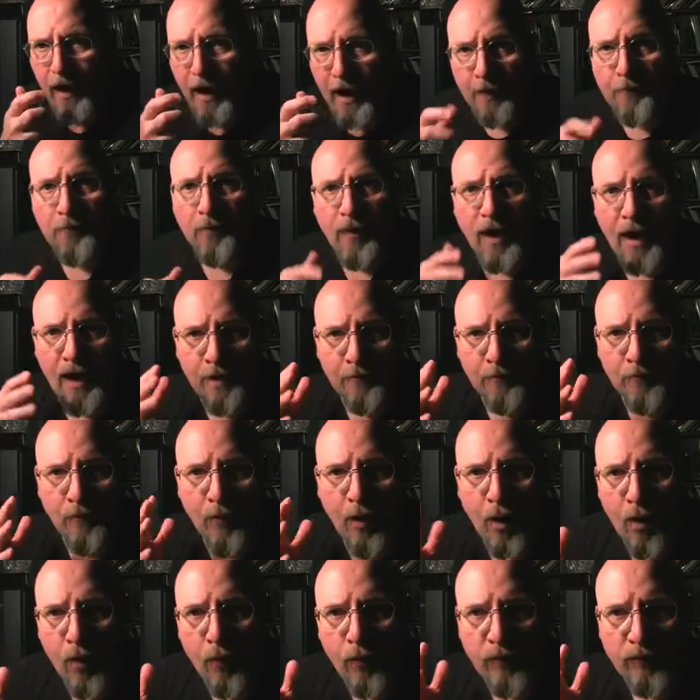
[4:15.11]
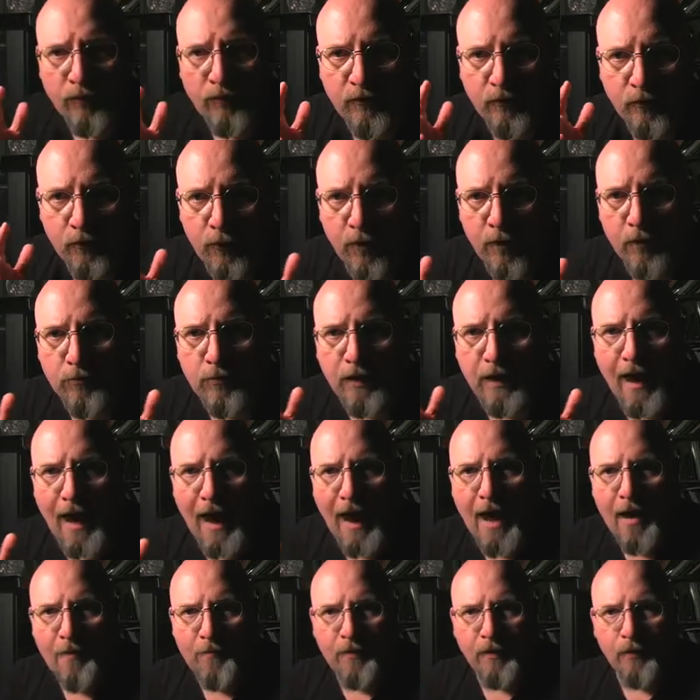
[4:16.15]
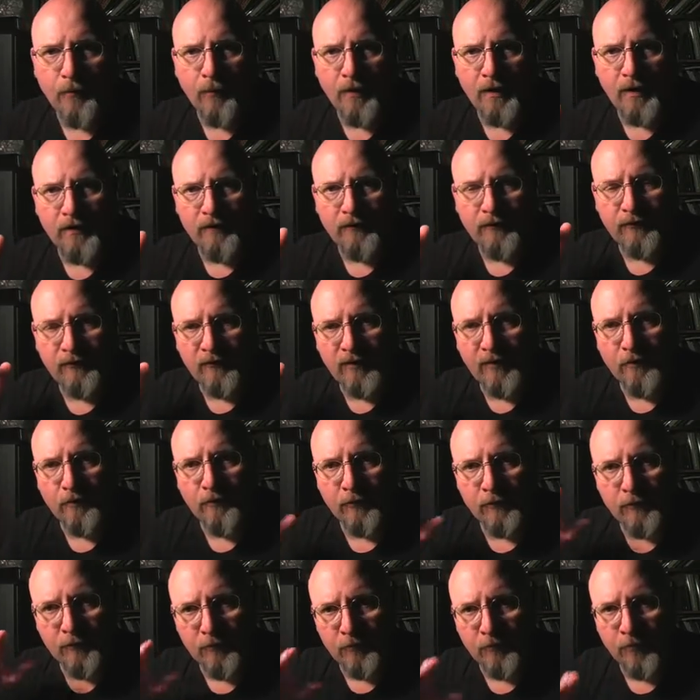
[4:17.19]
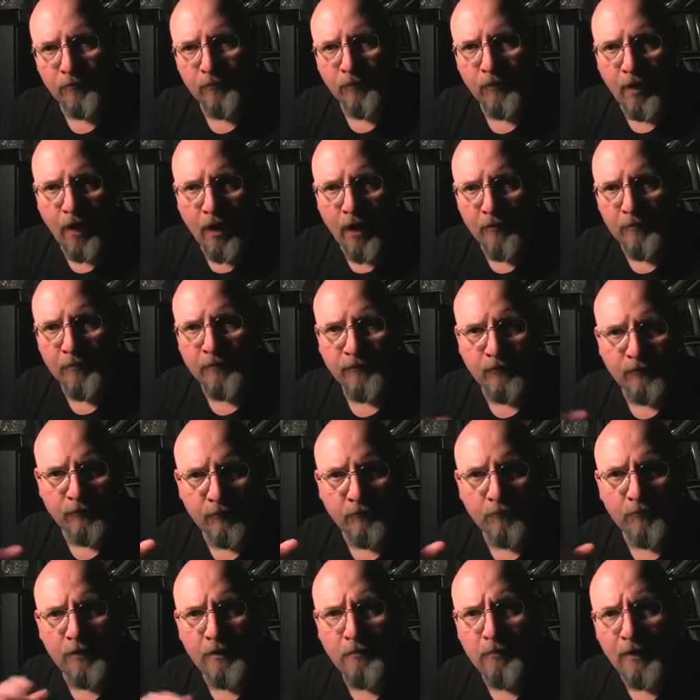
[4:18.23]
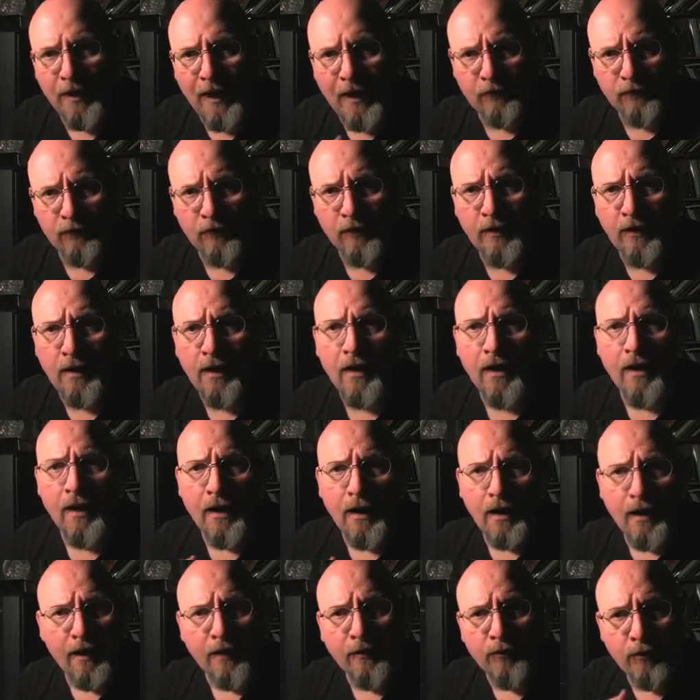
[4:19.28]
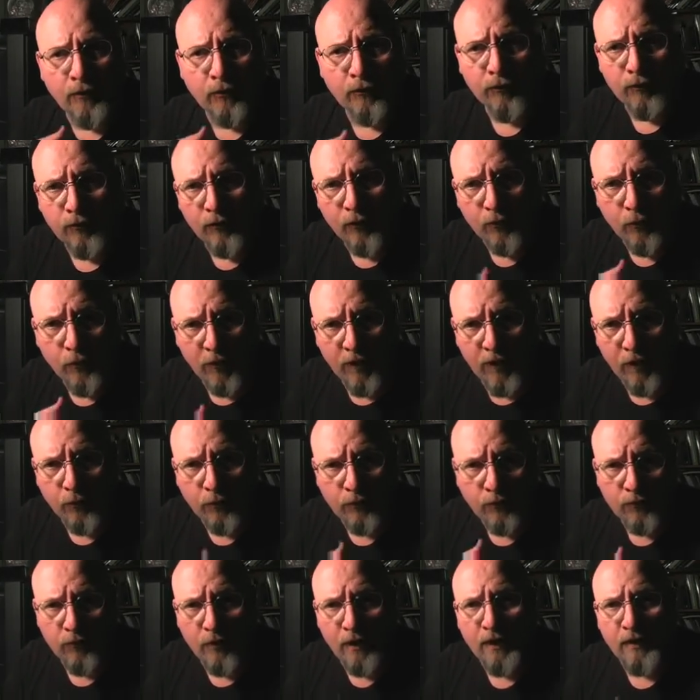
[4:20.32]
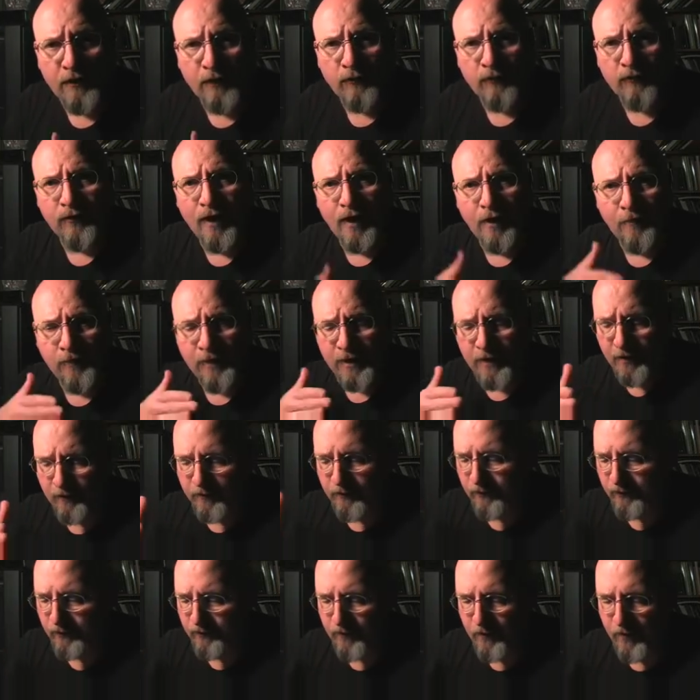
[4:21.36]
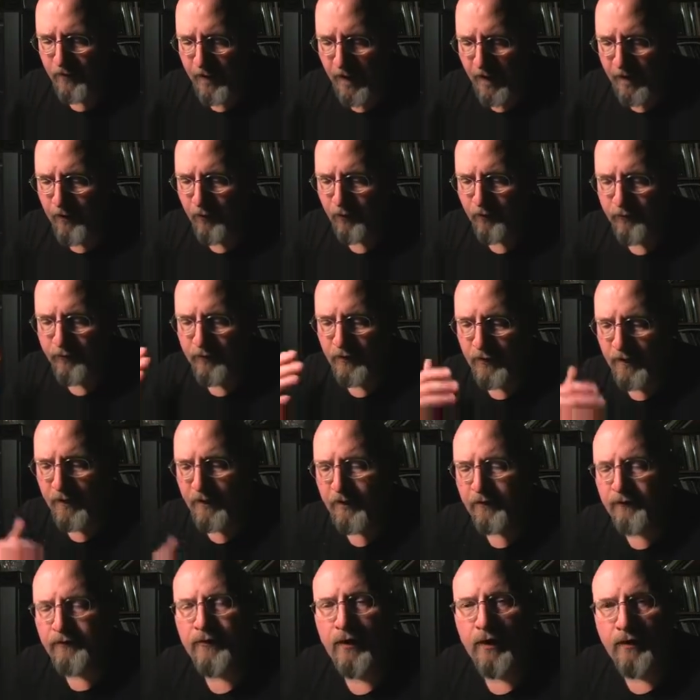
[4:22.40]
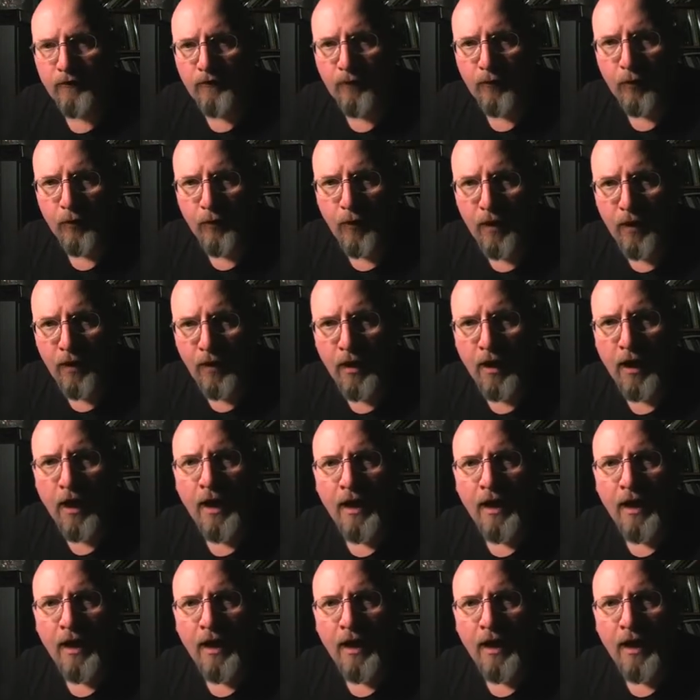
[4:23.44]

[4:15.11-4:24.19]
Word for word: I'm I'm always incredibly happy when it seems from the comments that some people actually understood what I was trying to say because I don't feel like I said it very well.